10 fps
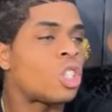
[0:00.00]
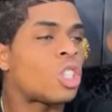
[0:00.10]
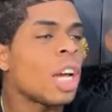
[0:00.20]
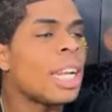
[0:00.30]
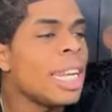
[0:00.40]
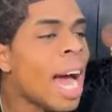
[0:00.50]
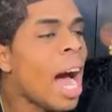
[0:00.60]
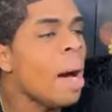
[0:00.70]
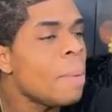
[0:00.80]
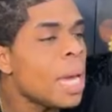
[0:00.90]

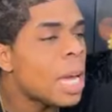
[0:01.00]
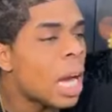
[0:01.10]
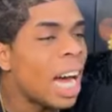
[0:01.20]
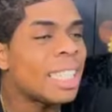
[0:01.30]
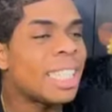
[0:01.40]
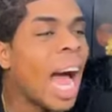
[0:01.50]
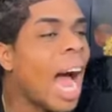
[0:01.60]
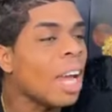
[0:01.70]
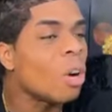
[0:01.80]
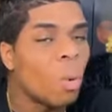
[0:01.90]
tsunami, a
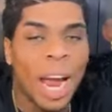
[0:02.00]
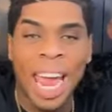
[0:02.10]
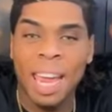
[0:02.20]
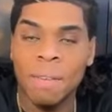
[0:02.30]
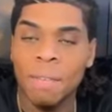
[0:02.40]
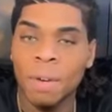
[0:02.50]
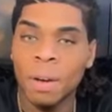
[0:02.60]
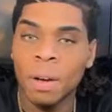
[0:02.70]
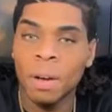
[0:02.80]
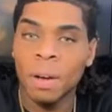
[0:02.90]
tidal wave
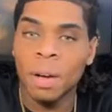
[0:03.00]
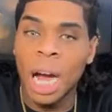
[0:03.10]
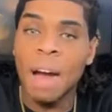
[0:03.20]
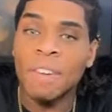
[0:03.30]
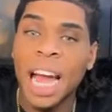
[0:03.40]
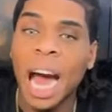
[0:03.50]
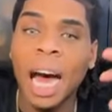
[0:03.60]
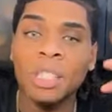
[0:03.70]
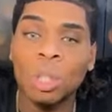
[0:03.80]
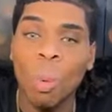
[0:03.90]
of
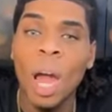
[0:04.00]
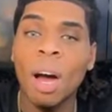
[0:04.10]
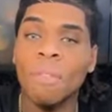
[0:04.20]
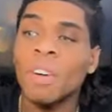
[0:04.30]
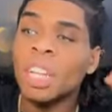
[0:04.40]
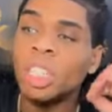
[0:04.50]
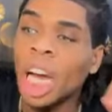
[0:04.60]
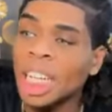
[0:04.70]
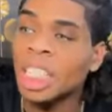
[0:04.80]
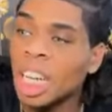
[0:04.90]
God's wealth
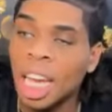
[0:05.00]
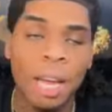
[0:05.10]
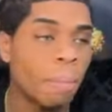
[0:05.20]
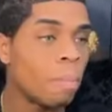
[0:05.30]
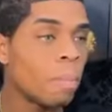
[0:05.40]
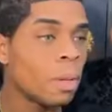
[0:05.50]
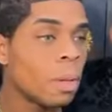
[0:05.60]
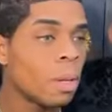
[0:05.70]
touching him.